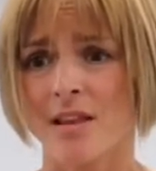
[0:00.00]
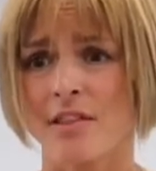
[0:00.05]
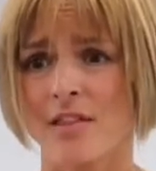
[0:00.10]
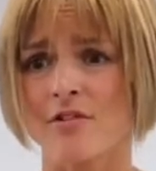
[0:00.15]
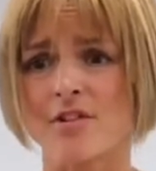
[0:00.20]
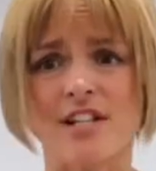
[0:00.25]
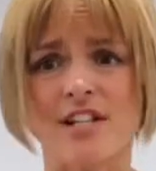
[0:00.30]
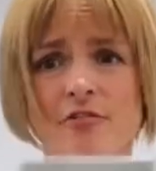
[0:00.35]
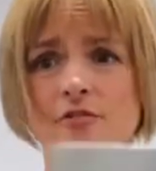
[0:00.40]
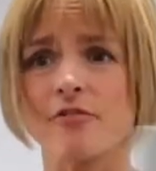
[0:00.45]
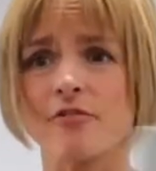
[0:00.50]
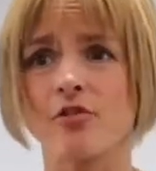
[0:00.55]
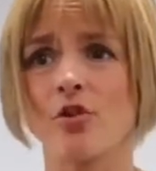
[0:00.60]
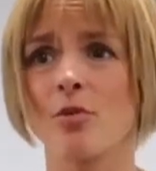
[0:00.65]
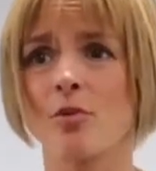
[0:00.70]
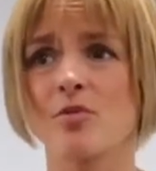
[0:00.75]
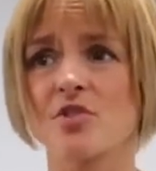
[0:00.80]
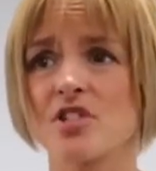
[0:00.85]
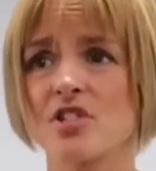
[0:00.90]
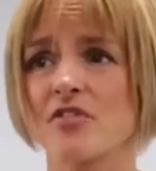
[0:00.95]
There are different
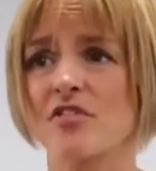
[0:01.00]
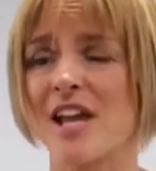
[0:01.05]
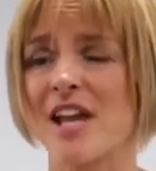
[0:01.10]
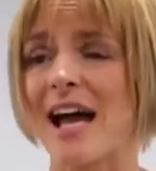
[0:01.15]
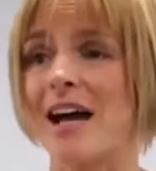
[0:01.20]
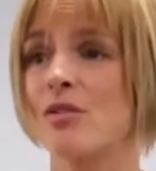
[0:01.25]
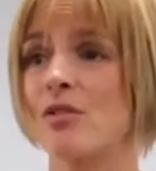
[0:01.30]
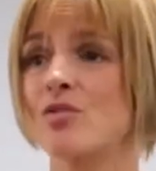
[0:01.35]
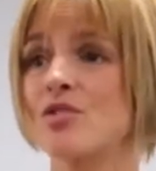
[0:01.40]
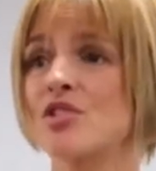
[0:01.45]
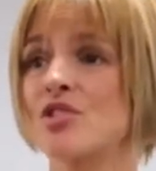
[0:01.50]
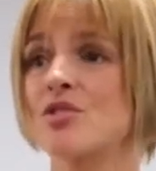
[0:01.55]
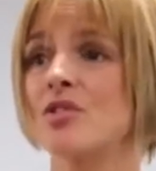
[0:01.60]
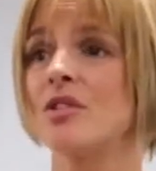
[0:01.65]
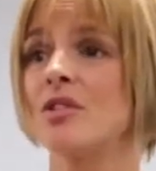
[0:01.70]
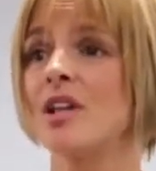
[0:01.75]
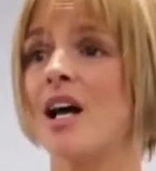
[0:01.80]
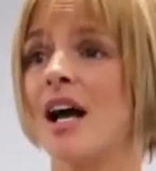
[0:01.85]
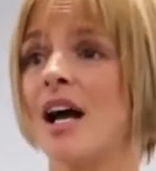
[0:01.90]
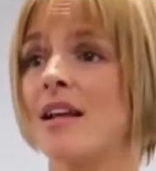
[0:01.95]
forms of
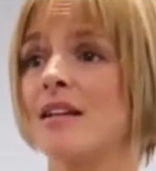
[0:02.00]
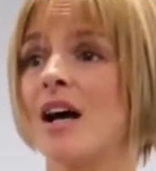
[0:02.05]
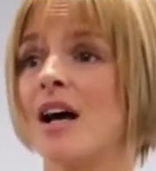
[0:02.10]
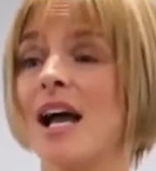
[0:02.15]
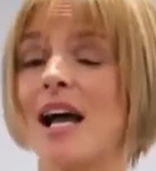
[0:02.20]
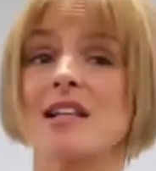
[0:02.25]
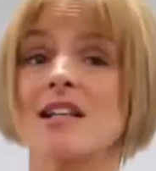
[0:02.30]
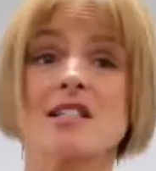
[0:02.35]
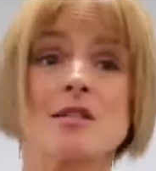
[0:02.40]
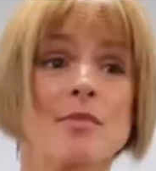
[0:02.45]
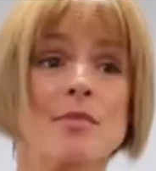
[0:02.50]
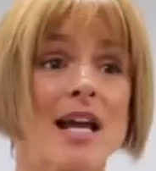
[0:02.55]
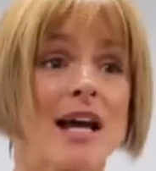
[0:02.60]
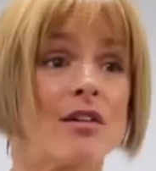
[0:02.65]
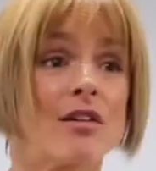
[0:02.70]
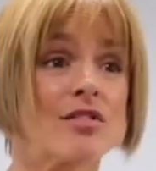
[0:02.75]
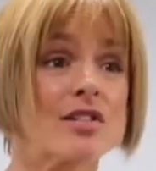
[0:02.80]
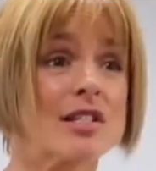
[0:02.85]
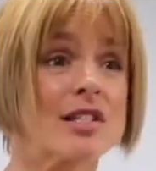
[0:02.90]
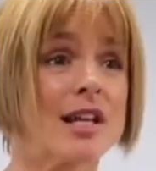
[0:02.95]
counsel. I had some
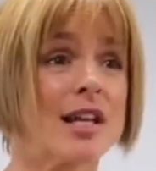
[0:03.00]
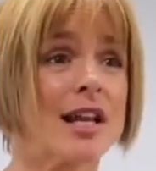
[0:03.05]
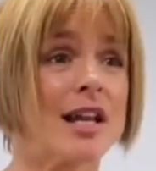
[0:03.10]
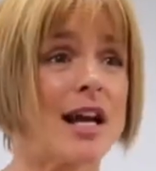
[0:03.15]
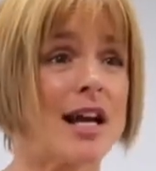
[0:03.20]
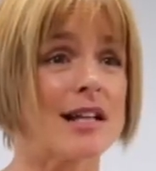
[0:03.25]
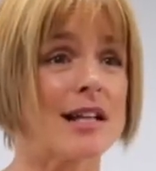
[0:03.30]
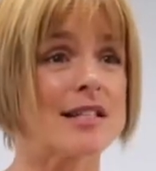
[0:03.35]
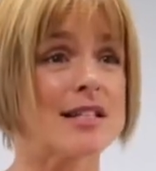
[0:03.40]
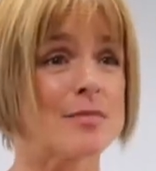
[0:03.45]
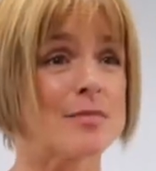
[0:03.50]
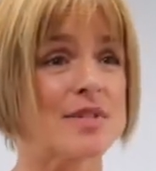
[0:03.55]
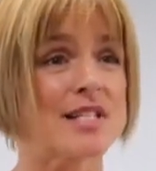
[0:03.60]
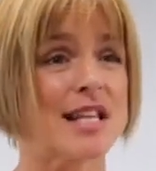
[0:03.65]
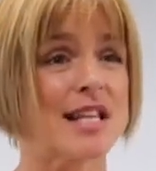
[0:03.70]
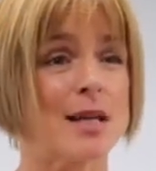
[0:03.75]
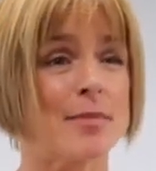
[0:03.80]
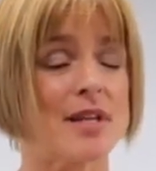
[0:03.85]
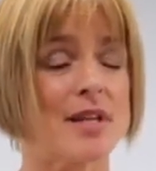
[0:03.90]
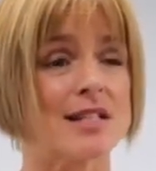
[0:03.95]
counselling, I had some
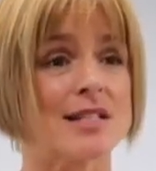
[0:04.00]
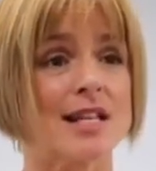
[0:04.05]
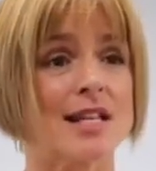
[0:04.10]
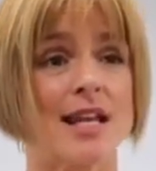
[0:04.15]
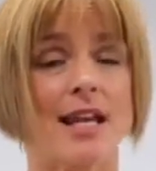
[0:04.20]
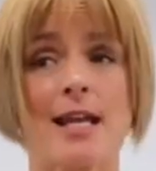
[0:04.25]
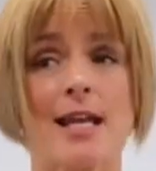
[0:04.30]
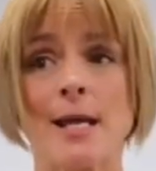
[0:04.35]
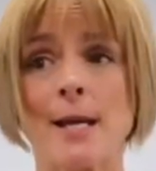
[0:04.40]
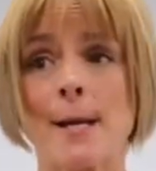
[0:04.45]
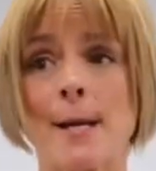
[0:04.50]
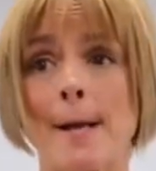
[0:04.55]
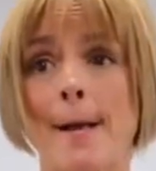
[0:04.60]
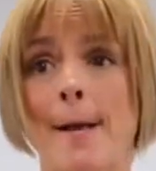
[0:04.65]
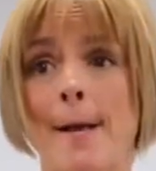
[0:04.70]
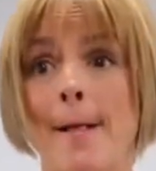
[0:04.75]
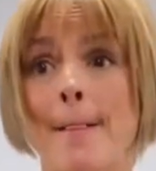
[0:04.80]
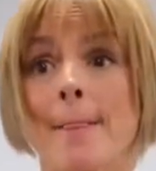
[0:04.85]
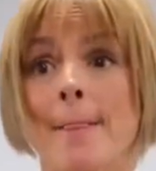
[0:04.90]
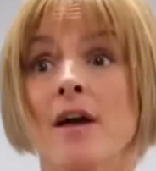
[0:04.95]
CBT.
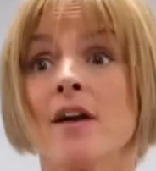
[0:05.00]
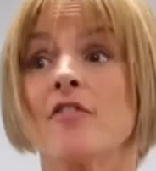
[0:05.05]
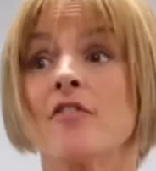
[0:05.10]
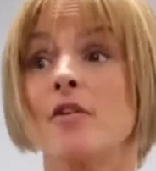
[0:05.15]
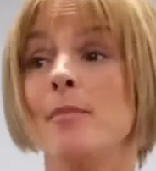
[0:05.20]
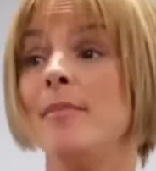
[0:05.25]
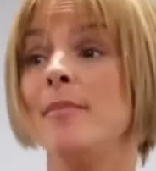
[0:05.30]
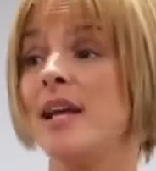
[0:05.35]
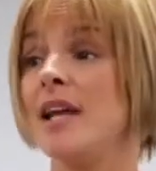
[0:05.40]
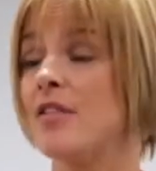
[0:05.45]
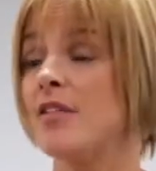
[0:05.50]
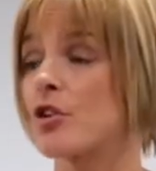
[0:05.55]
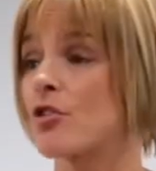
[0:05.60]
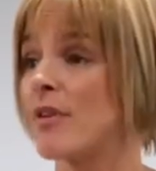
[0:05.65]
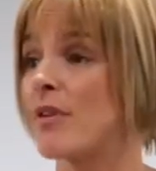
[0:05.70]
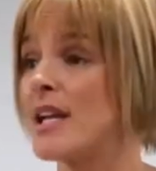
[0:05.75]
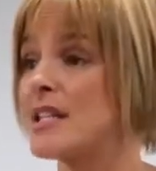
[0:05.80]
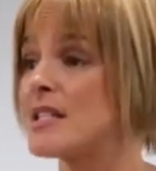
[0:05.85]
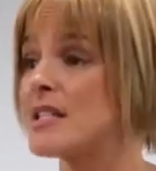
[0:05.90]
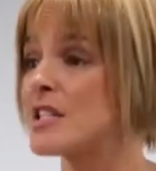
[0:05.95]
For me, the
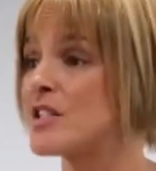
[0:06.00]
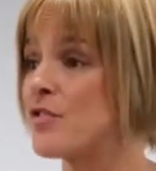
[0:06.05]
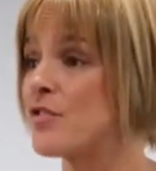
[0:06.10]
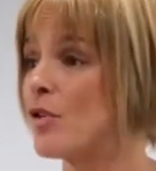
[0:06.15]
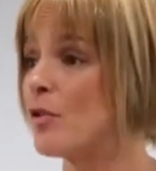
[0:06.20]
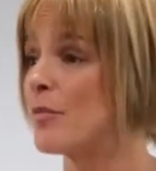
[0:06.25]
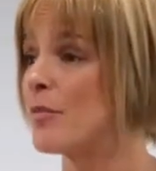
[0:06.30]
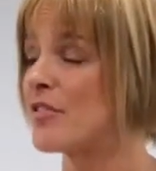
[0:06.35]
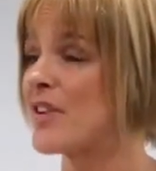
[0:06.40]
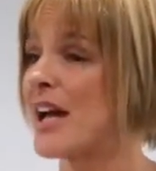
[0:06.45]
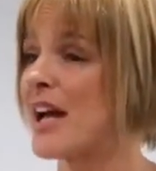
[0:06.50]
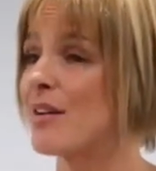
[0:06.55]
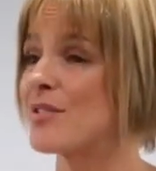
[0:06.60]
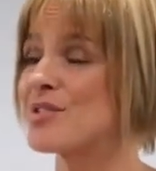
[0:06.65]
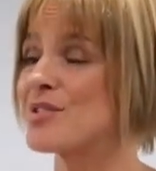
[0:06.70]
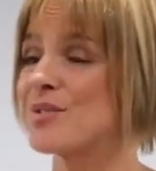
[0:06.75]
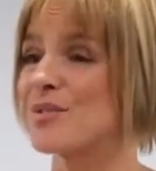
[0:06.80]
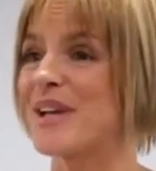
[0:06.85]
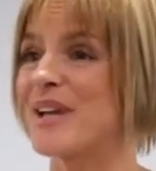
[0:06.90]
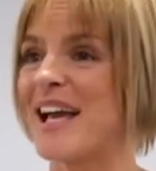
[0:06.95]
greatest form of
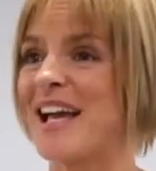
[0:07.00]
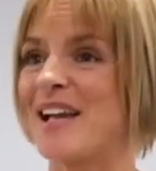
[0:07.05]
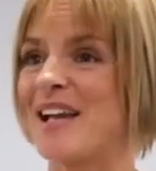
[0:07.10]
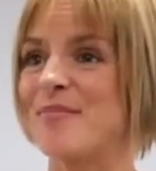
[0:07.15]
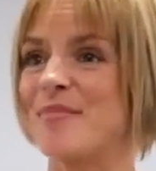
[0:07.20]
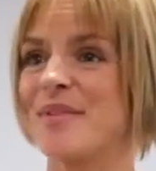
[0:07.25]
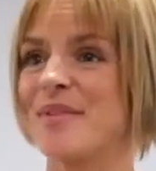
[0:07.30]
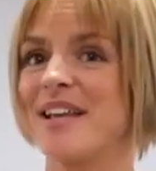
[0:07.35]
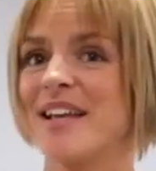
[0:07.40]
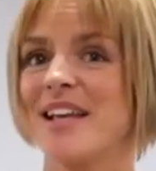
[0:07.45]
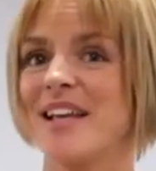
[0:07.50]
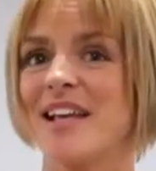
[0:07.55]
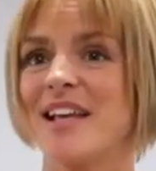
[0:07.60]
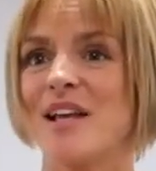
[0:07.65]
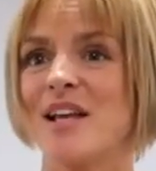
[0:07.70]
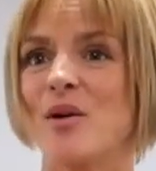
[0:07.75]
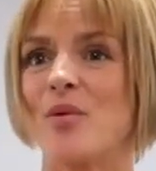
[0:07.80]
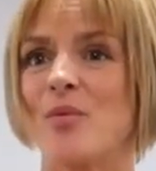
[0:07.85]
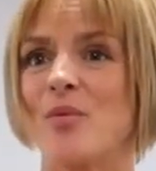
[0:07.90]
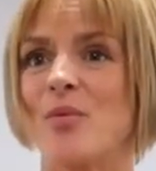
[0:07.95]
counsel came
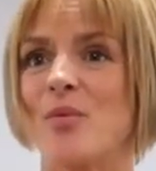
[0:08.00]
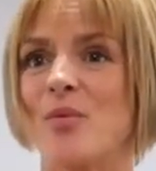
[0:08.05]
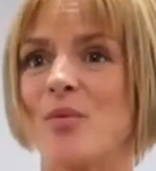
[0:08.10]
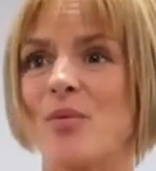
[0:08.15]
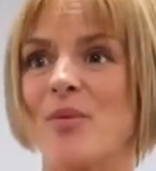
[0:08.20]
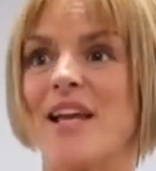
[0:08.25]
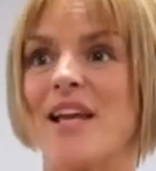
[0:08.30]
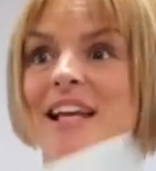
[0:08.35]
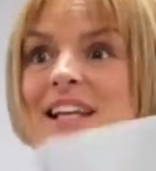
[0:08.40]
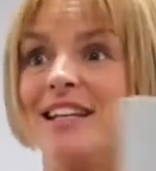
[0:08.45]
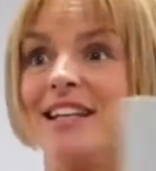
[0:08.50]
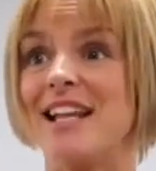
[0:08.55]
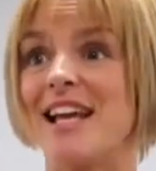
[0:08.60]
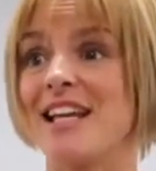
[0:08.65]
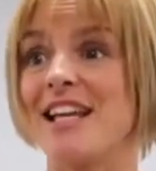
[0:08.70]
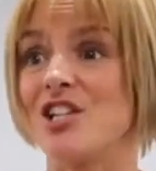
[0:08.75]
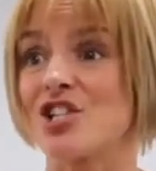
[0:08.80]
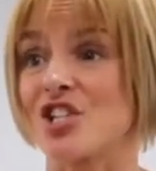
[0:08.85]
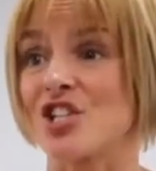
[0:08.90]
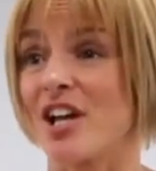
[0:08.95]
in
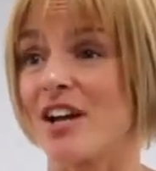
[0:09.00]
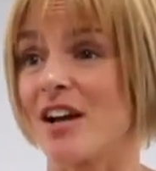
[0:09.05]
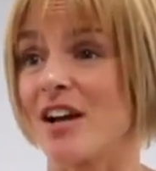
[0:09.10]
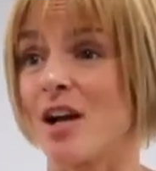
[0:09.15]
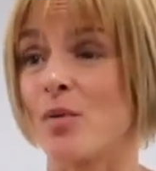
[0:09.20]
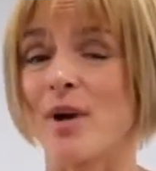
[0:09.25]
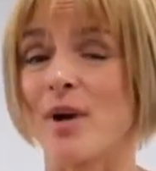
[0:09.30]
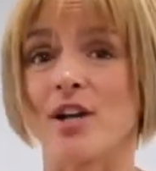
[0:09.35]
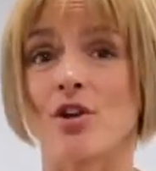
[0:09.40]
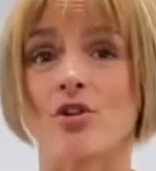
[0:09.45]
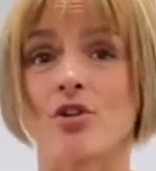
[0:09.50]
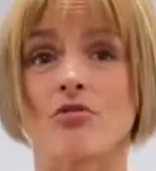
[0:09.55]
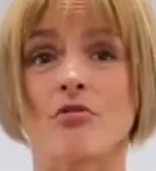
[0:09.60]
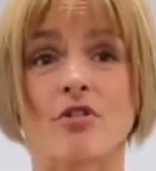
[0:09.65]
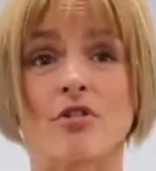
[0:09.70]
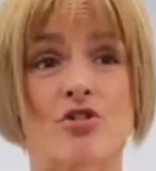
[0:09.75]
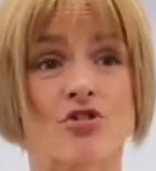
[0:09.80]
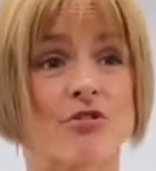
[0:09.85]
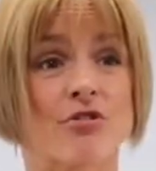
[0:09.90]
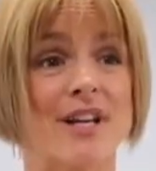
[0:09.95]
nature. I went on a
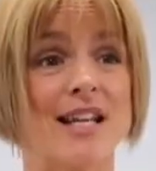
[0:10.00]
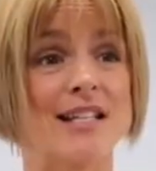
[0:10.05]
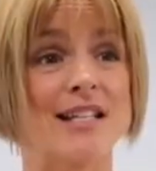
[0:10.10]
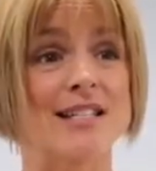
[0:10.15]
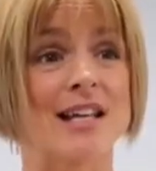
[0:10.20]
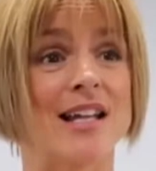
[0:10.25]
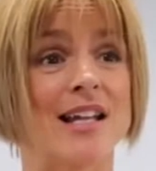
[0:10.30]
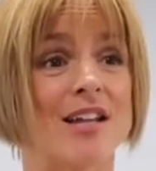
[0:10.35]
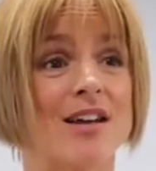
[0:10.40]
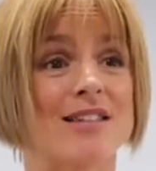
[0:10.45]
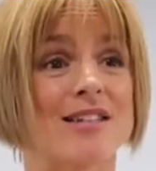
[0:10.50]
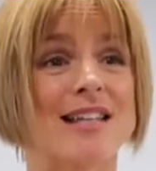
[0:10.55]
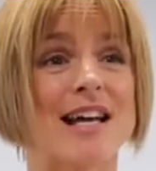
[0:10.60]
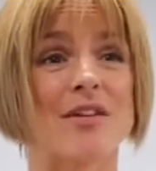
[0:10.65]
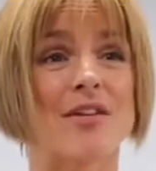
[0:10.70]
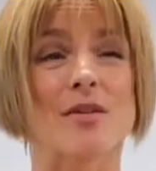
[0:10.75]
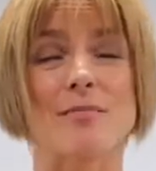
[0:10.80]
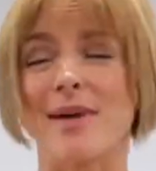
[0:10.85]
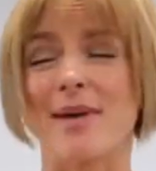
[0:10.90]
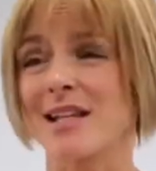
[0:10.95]
retreat, I learned
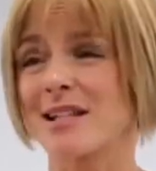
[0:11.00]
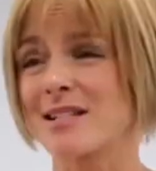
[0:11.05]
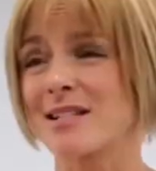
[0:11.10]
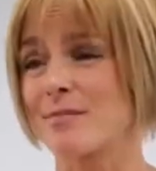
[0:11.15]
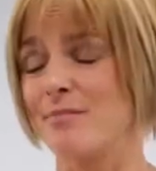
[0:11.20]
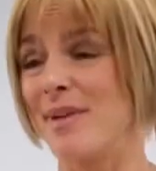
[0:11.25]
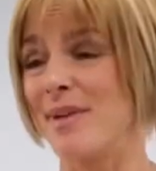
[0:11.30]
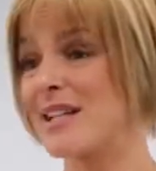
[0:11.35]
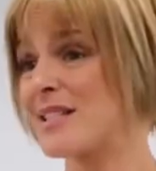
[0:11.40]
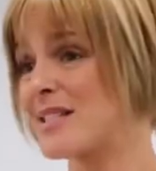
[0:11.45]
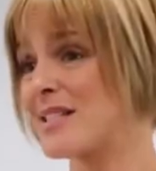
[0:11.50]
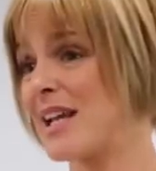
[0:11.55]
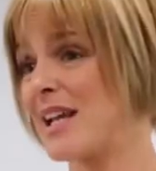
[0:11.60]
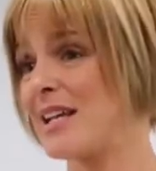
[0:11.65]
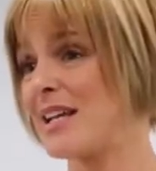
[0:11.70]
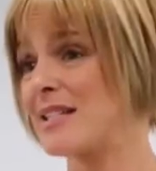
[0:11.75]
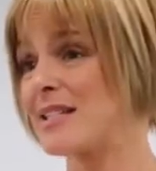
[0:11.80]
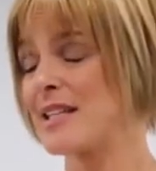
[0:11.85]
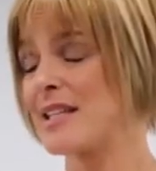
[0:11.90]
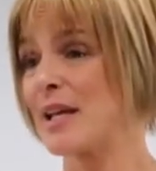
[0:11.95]
how to
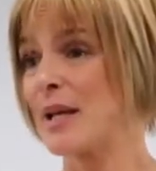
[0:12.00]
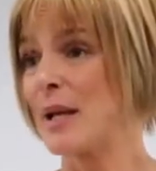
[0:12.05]
meditate,